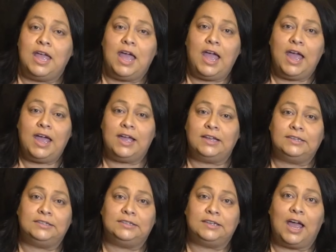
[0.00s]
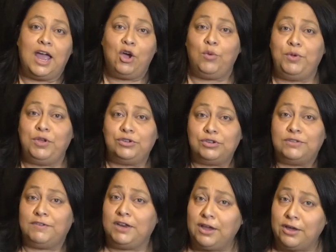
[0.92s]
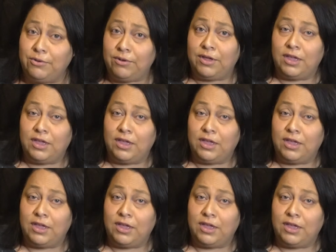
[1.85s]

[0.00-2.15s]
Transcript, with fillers: And I hope you enjoyed the video.